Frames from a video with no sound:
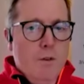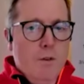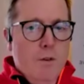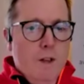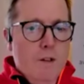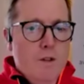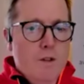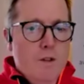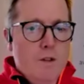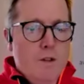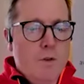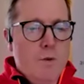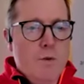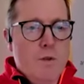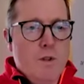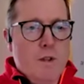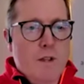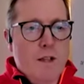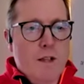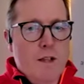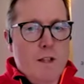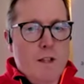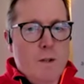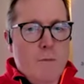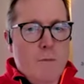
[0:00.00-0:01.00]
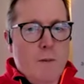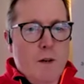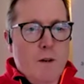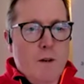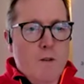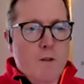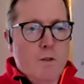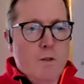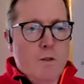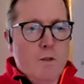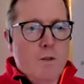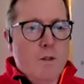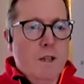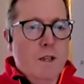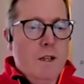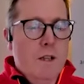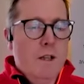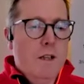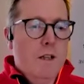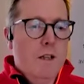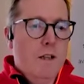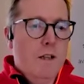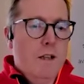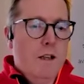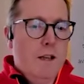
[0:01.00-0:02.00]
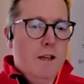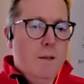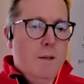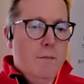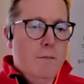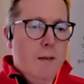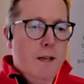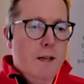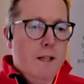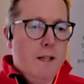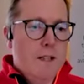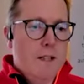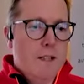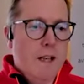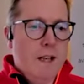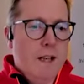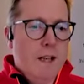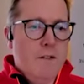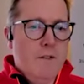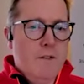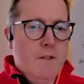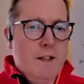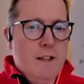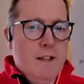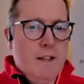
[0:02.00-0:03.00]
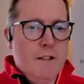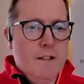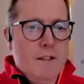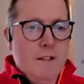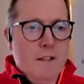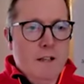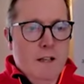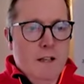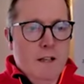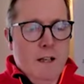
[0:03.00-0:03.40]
those tools at their disposal, that they can make savings.